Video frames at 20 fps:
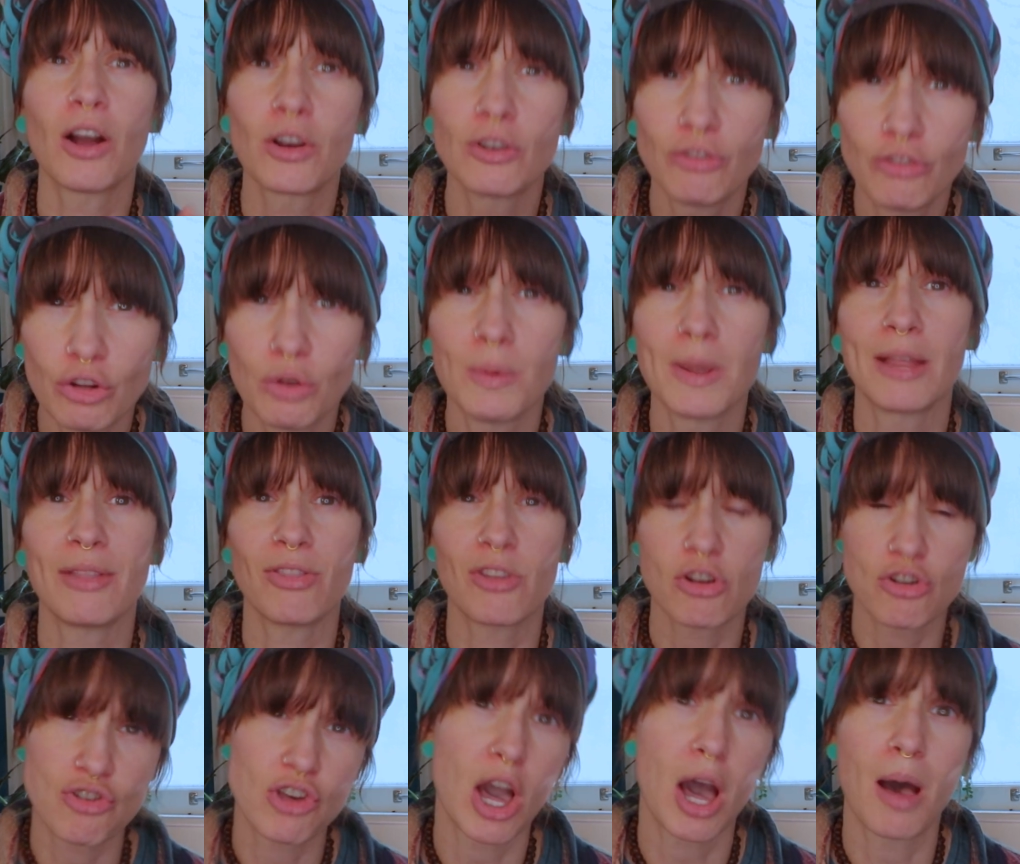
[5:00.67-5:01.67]
are doing
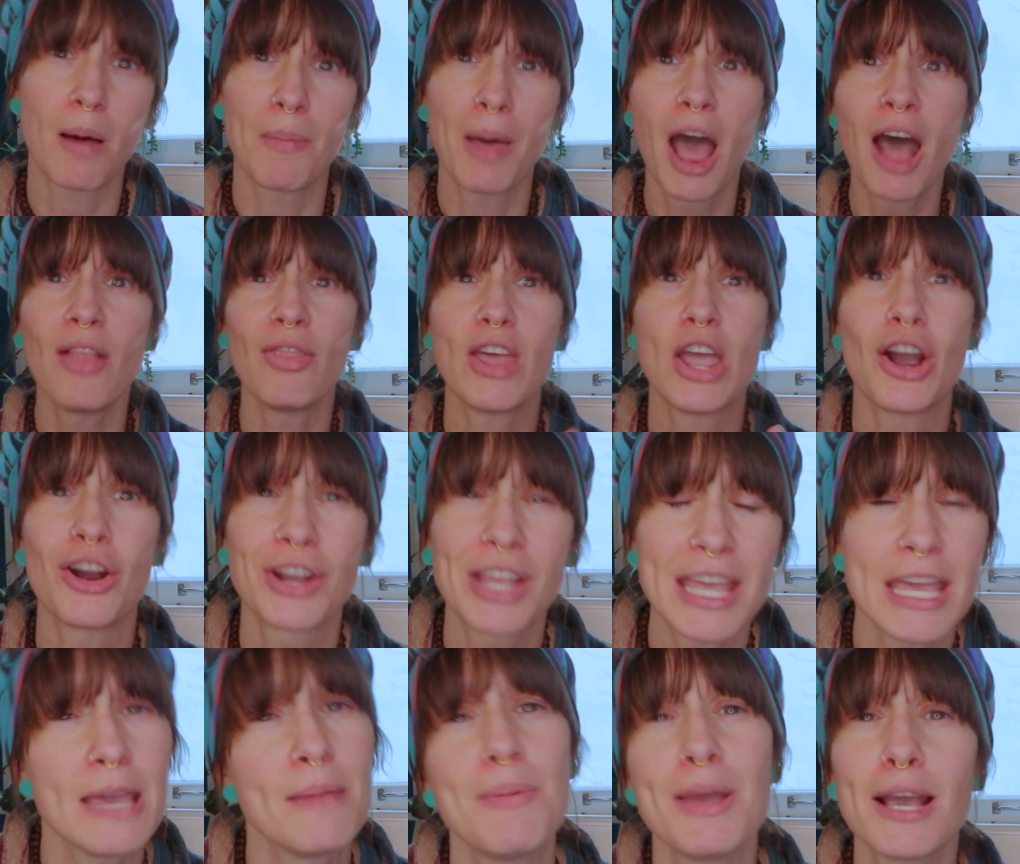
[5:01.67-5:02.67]
their job. They are
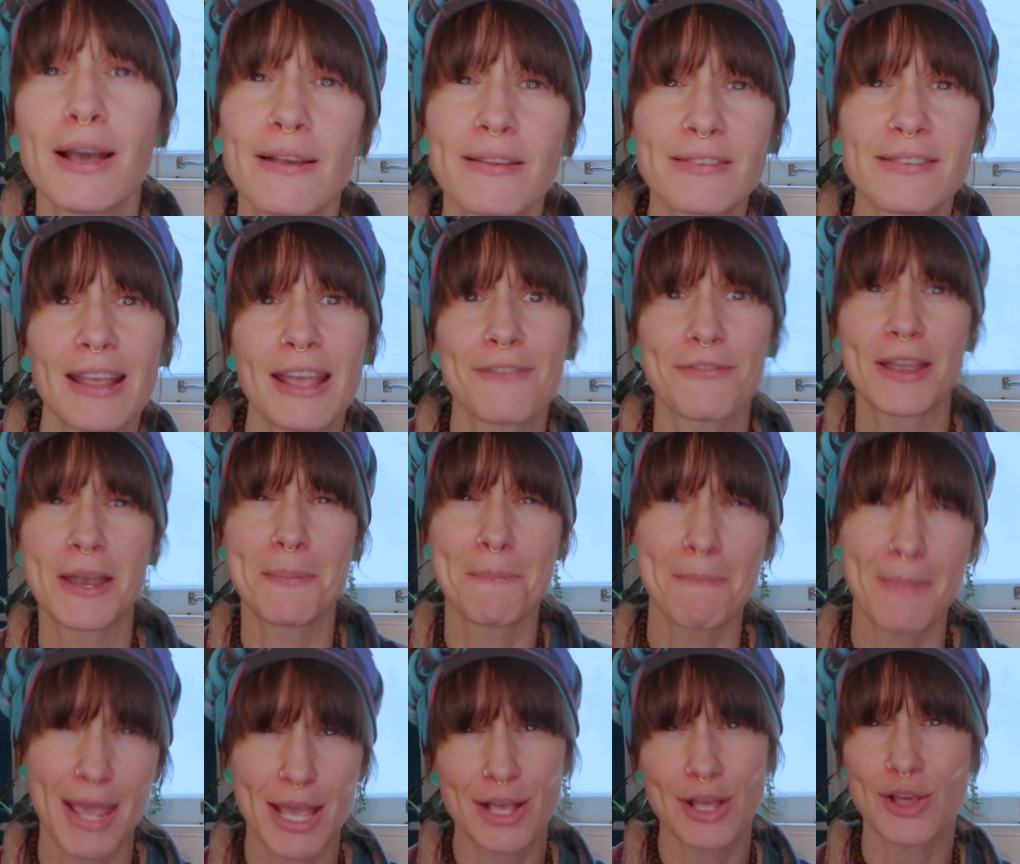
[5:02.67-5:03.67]
keeping us safe
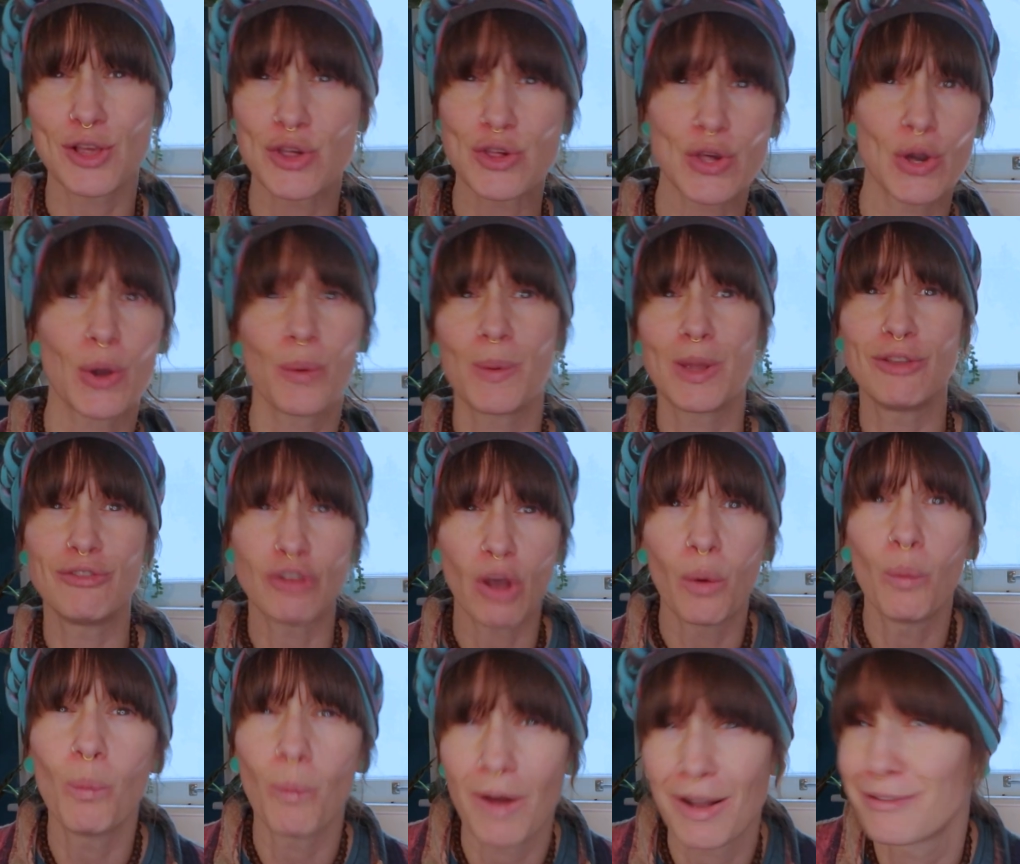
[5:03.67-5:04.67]
and making sure we
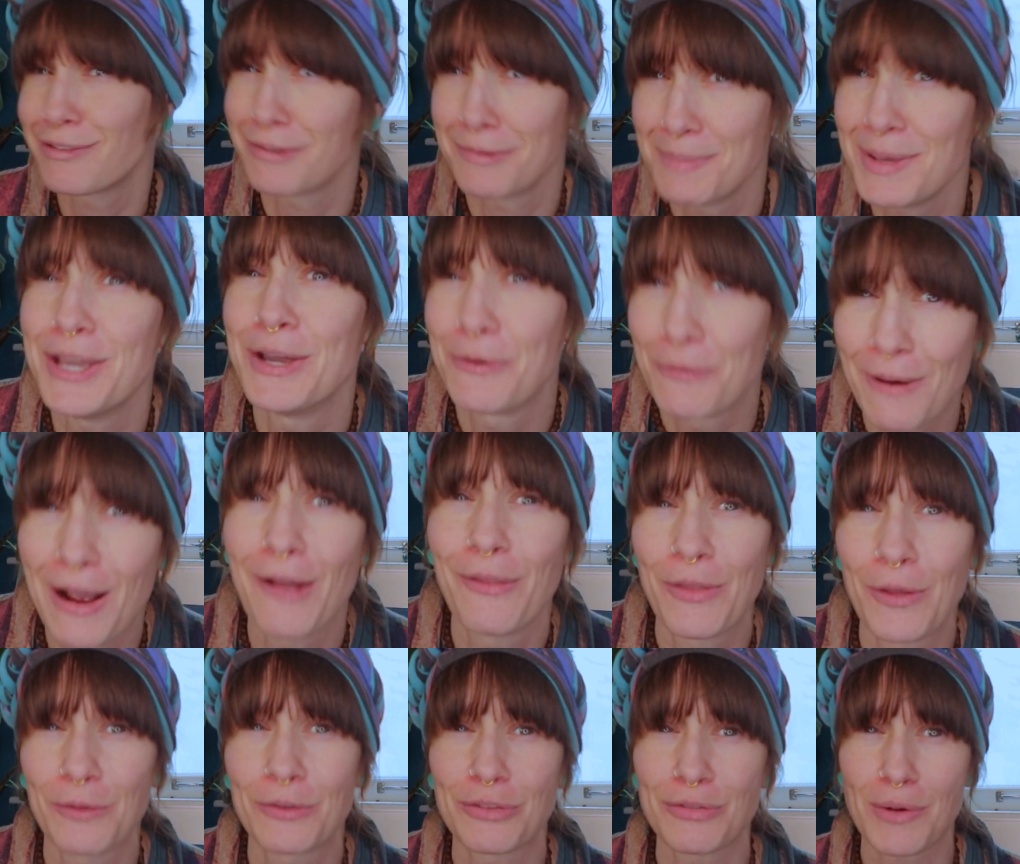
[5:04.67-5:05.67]
don't want to be around
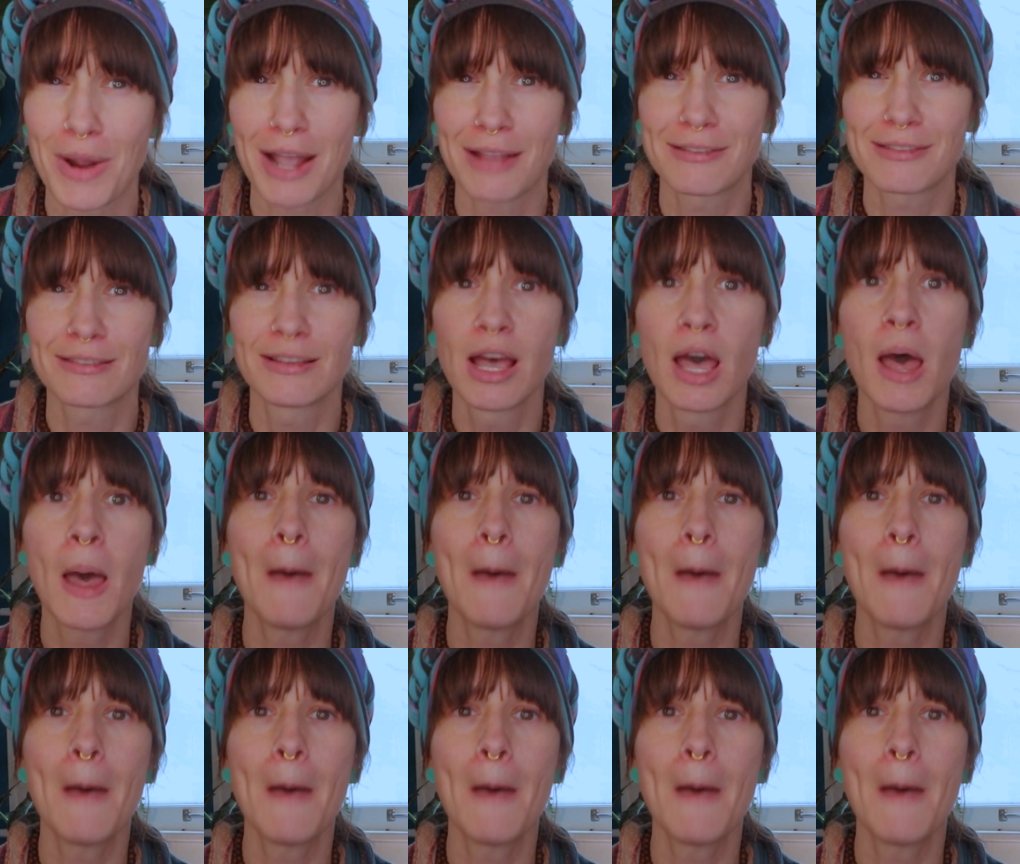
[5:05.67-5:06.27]
those threats.